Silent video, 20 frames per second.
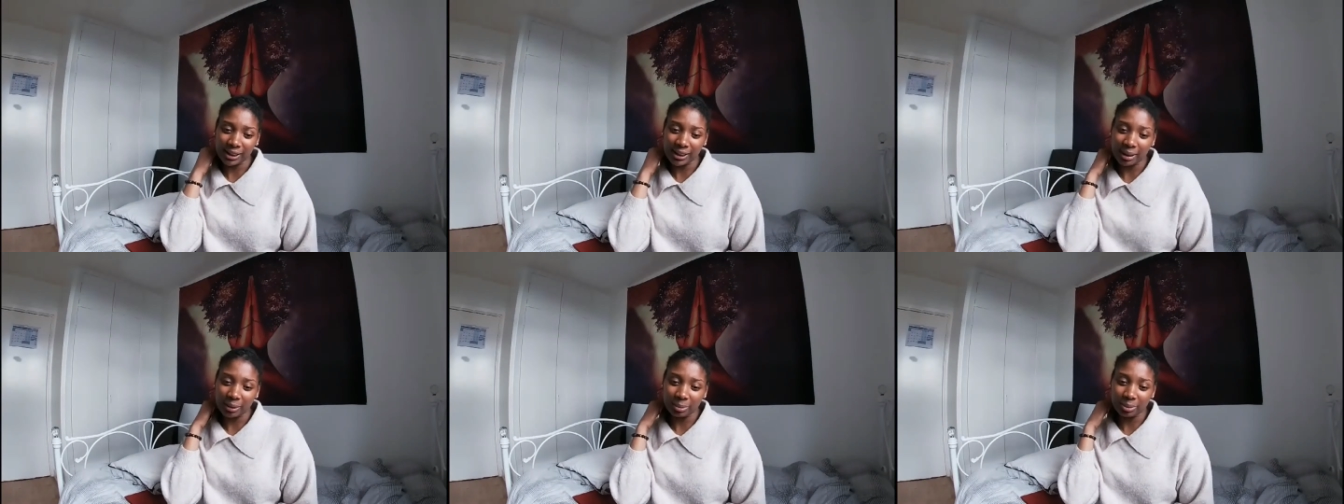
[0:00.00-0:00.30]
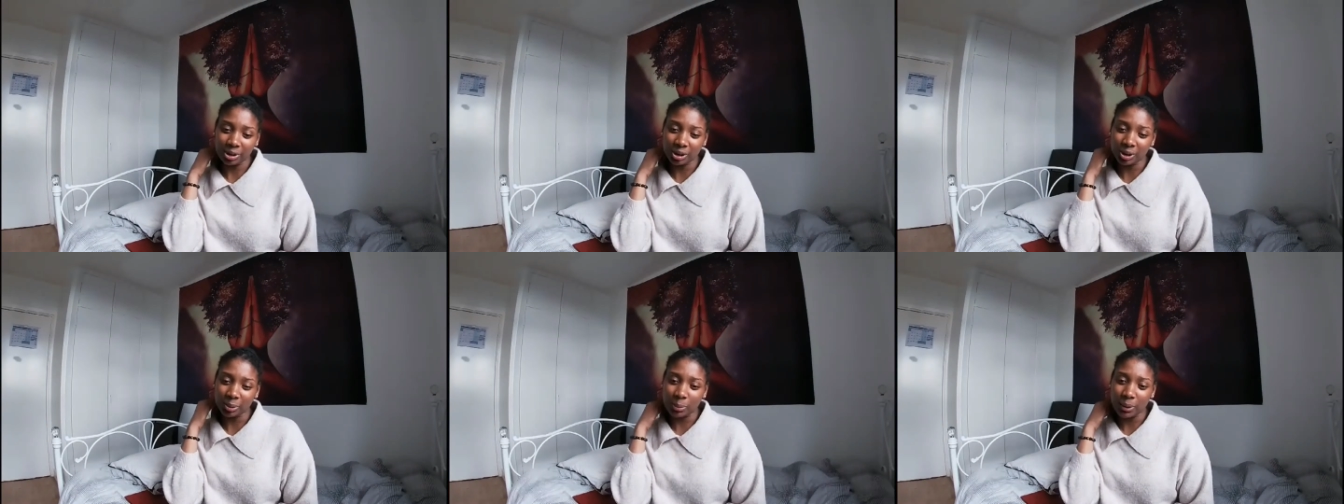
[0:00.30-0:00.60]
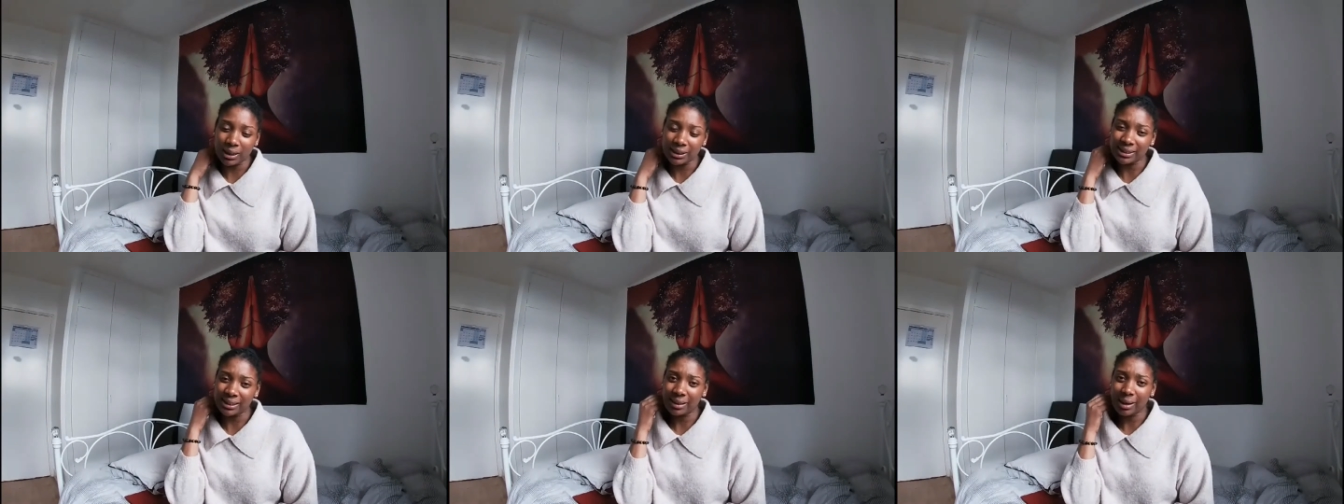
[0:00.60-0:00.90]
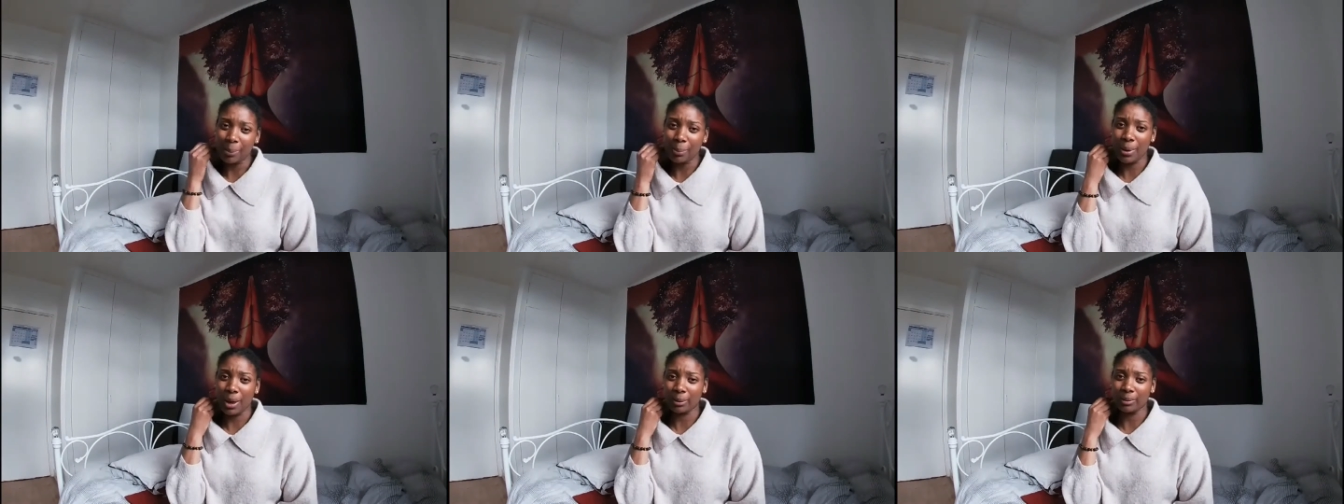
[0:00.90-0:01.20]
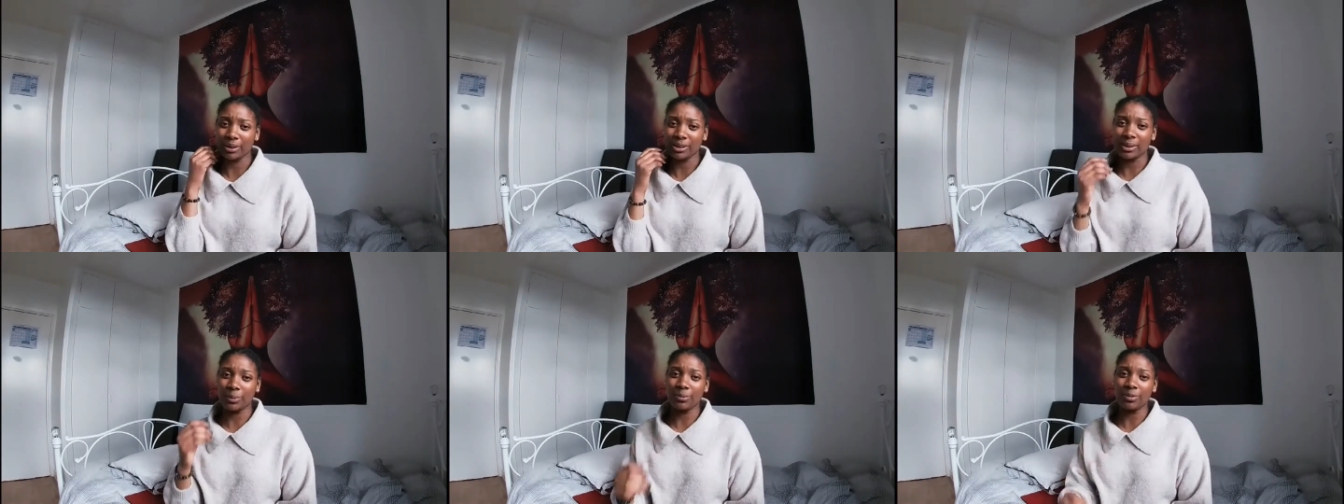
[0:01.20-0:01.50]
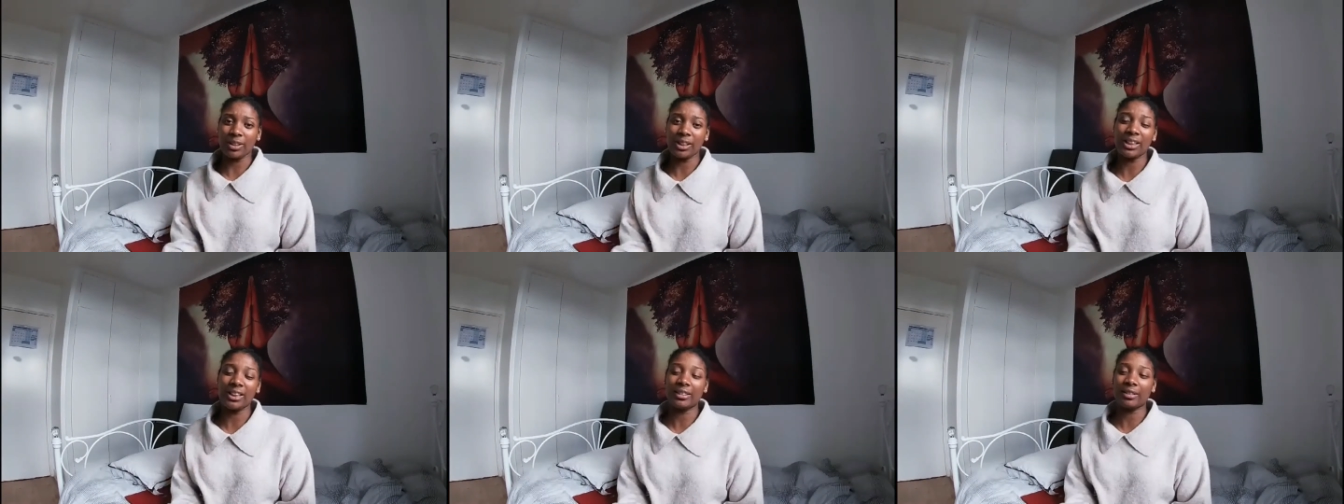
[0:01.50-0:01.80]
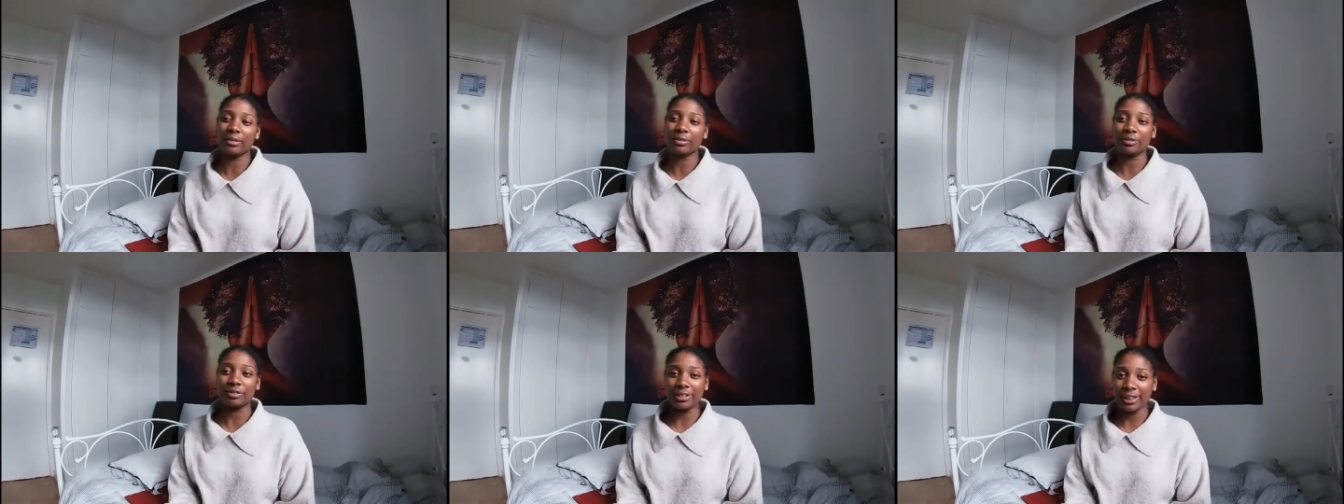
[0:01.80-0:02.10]
I just wanted to come back with something a little
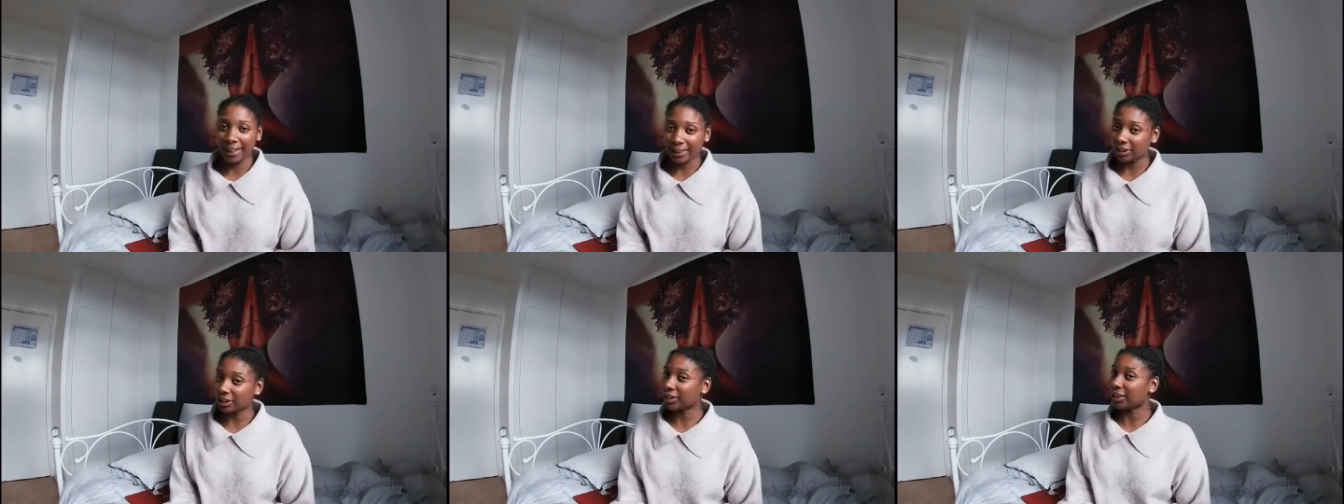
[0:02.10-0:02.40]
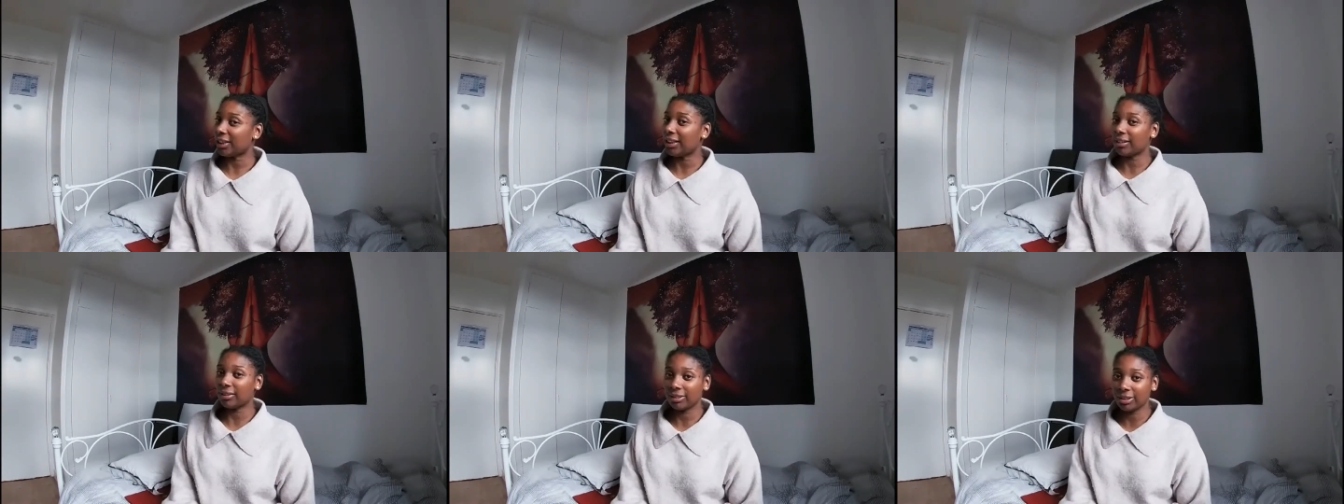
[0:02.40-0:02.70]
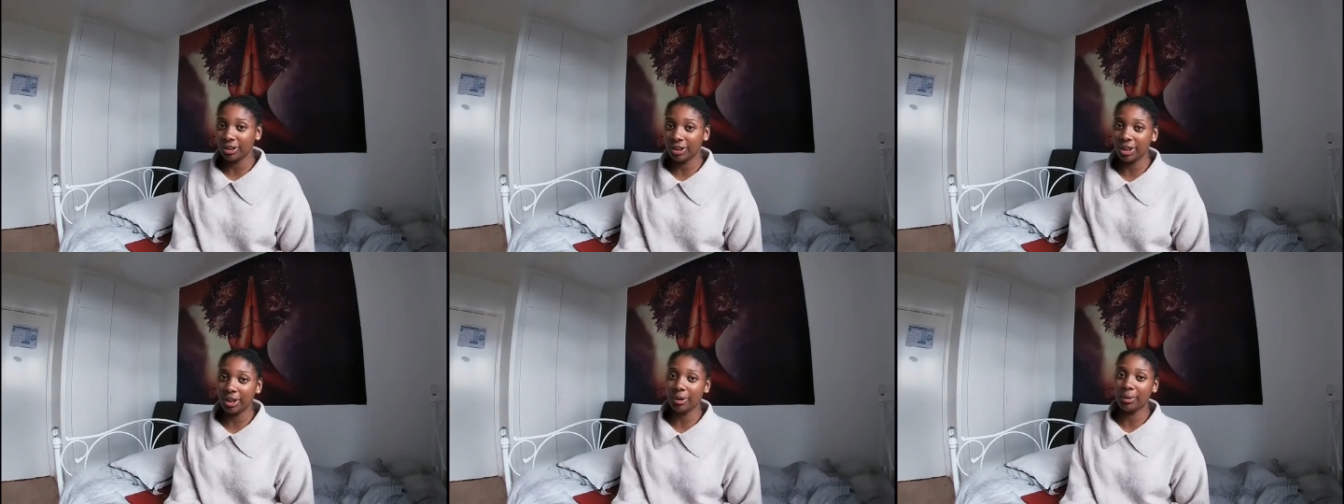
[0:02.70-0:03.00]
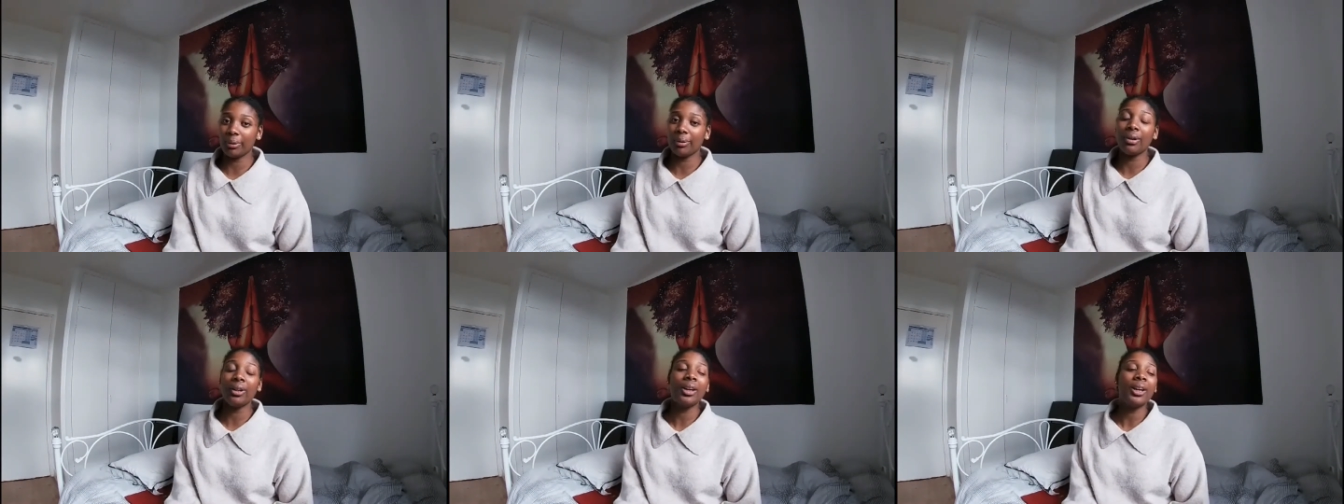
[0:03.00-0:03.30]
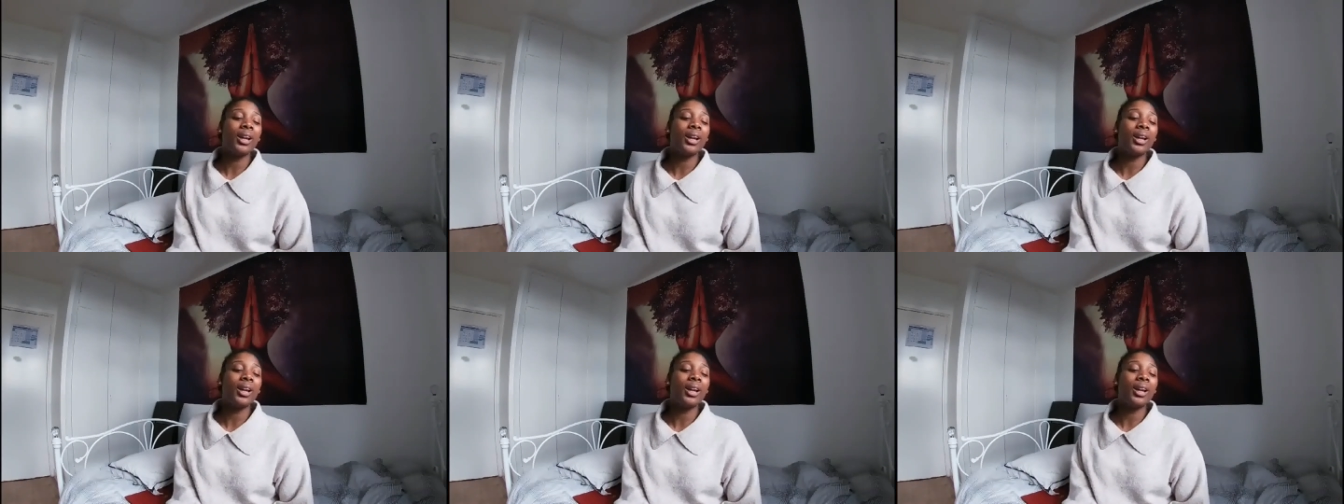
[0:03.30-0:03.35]
fresh, a little new,